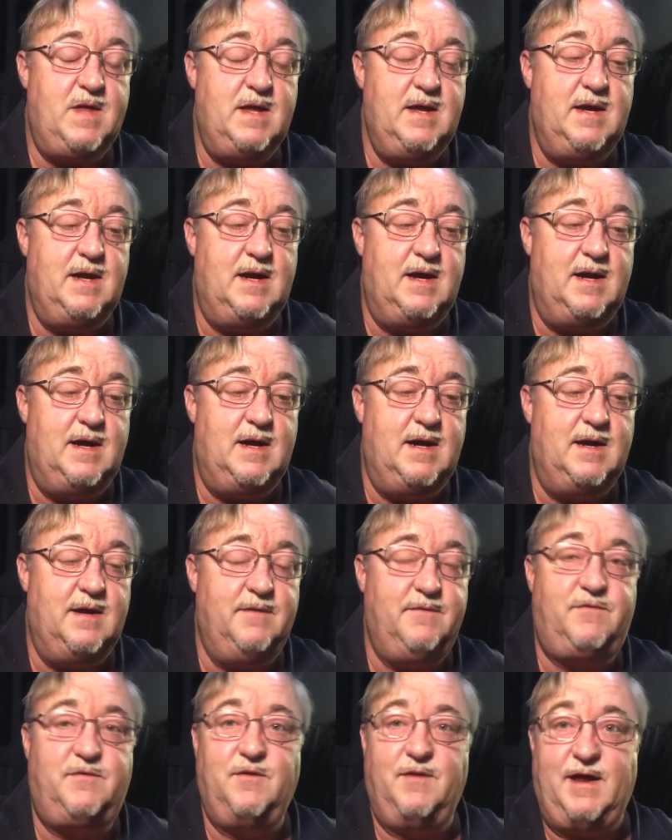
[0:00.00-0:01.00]
Uh,
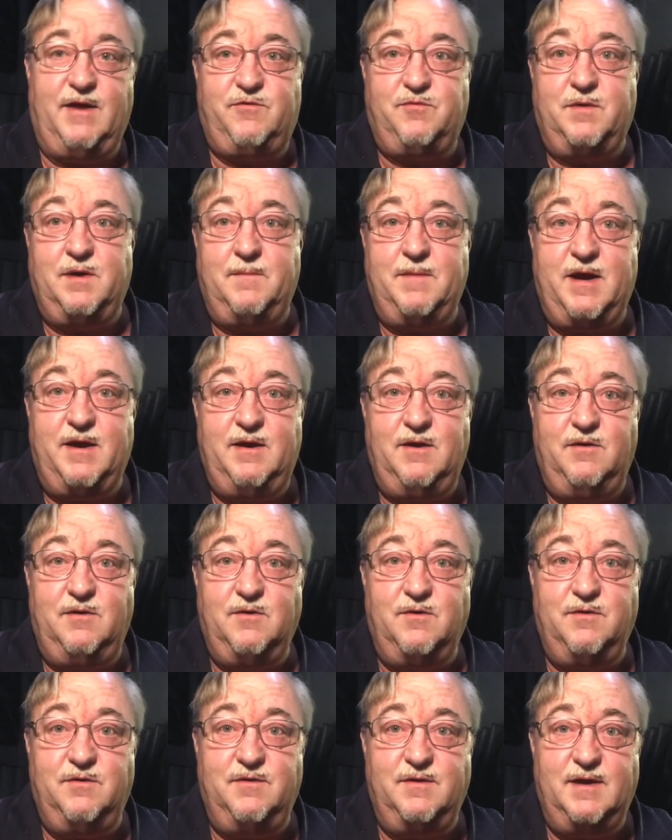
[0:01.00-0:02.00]
so that's what I'm out here
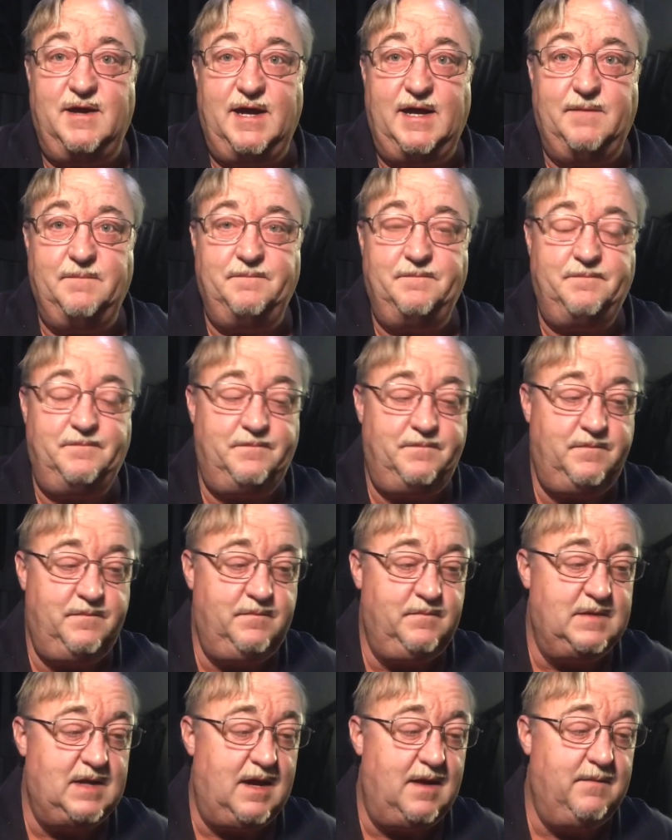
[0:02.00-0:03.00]
doing tonight.
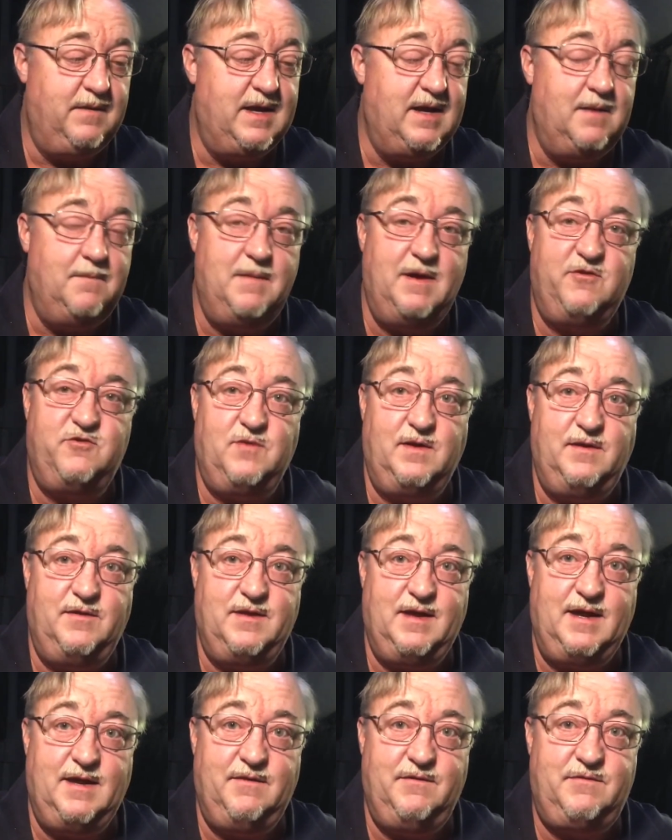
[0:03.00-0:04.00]
I'm kind of measuring
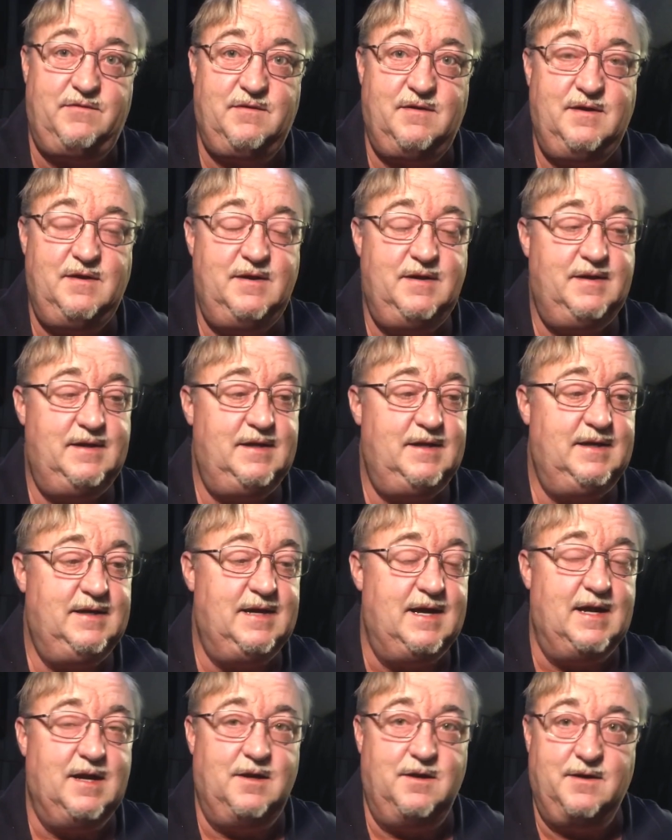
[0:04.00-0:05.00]
things,
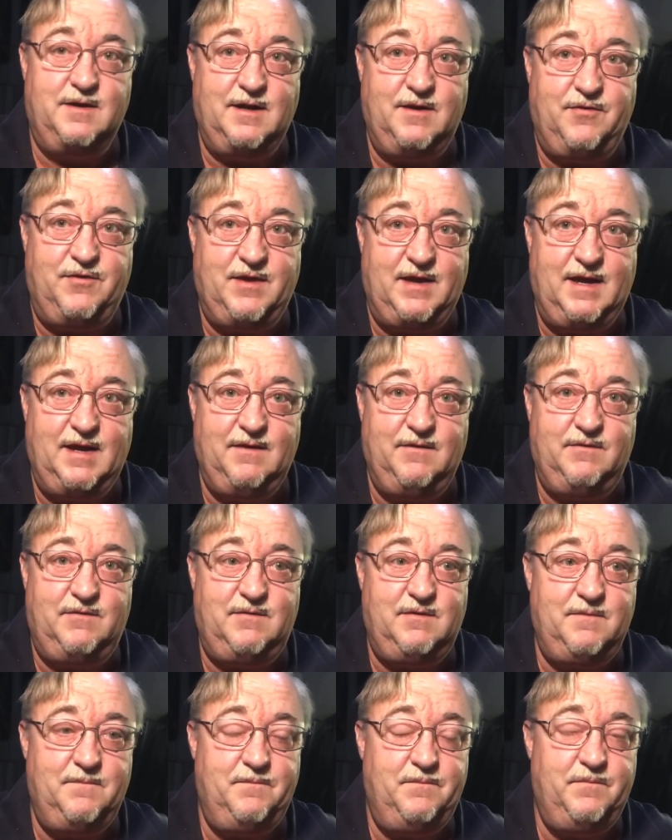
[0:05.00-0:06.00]
kind of looking at things,
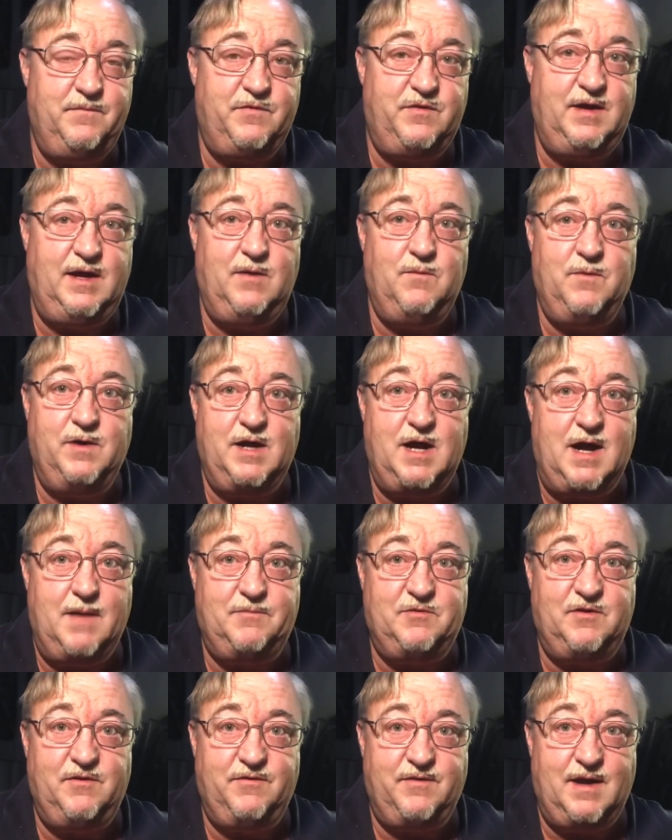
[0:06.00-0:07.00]
seeing what
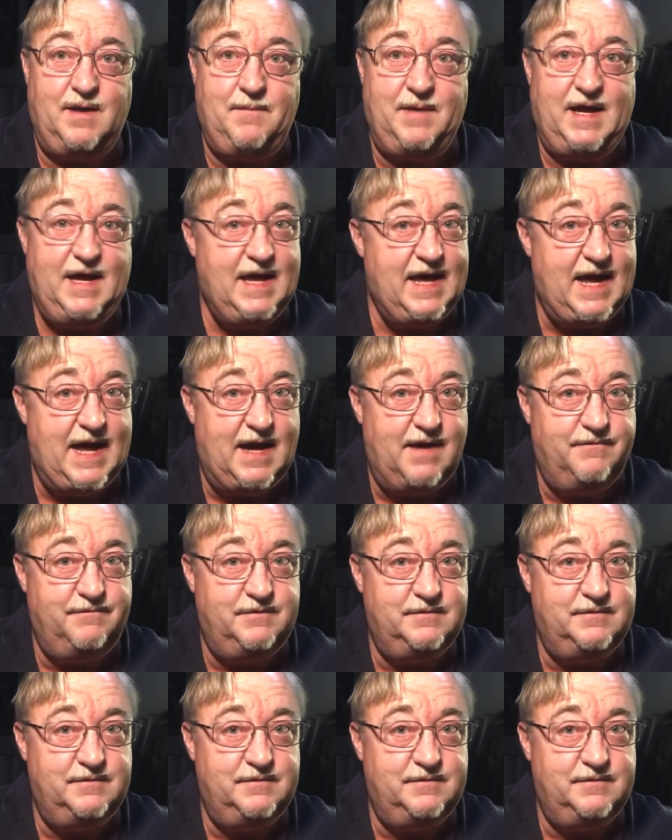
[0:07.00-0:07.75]
options I may have.